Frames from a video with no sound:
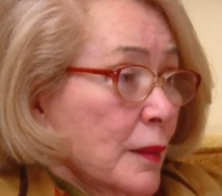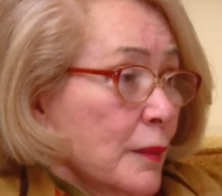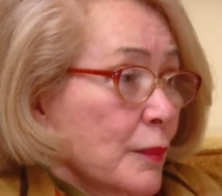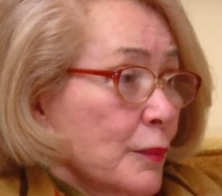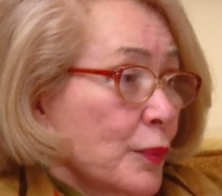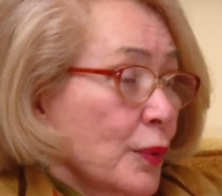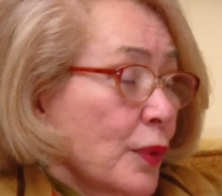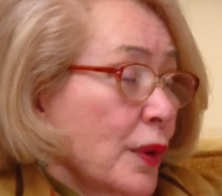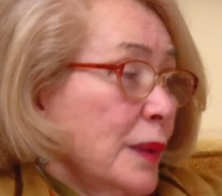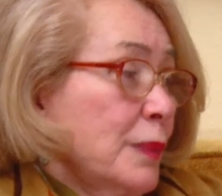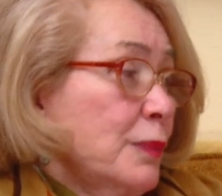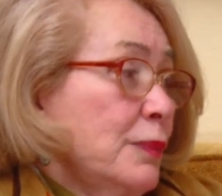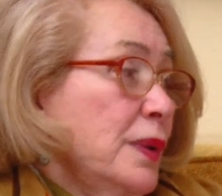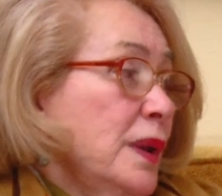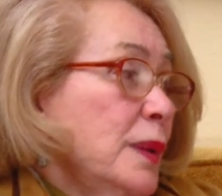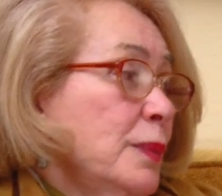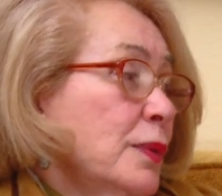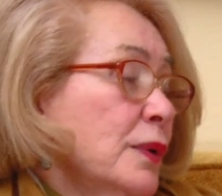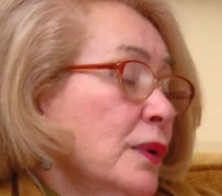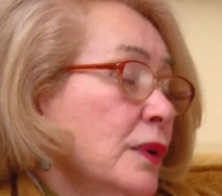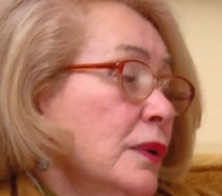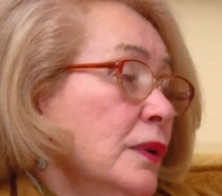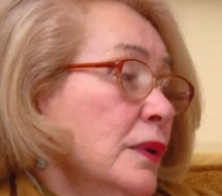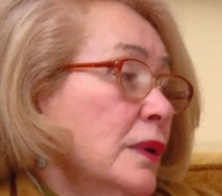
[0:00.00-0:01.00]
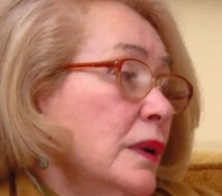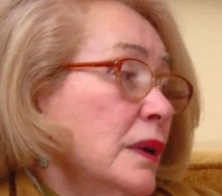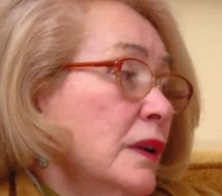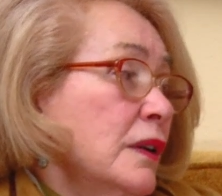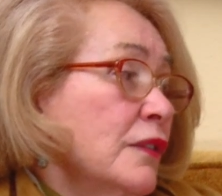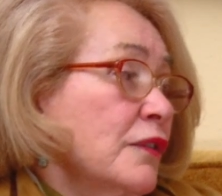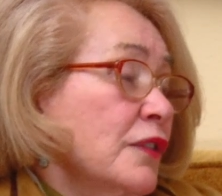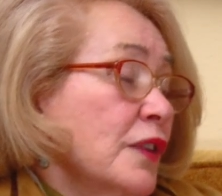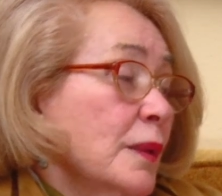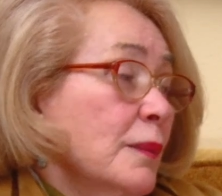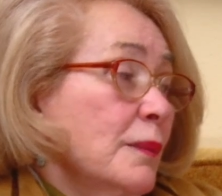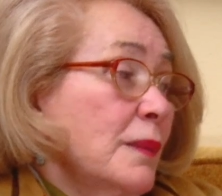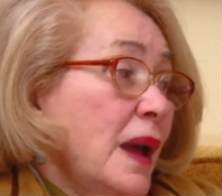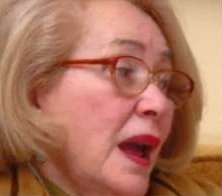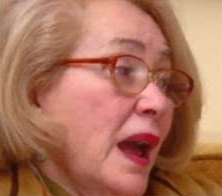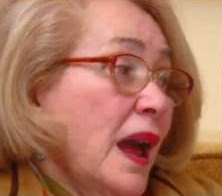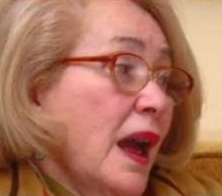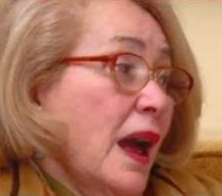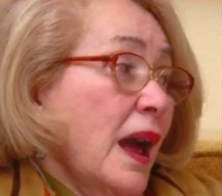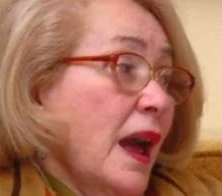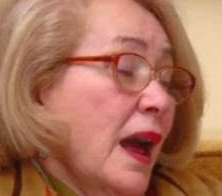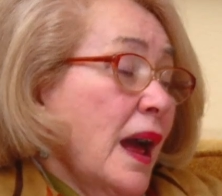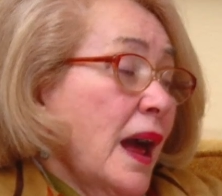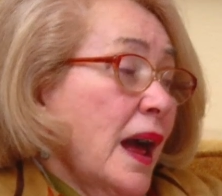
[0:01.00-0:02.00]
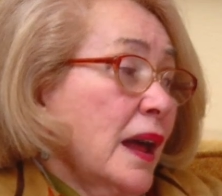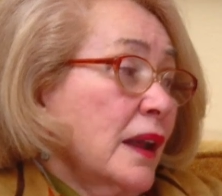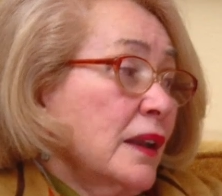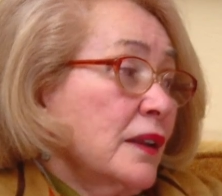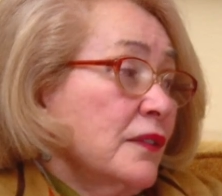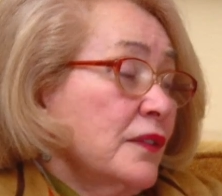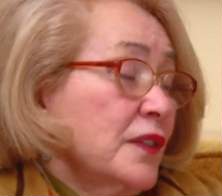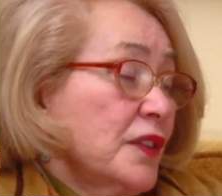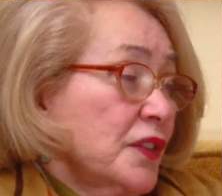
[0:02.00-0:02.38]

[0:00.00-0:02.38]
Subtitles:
brought people from out of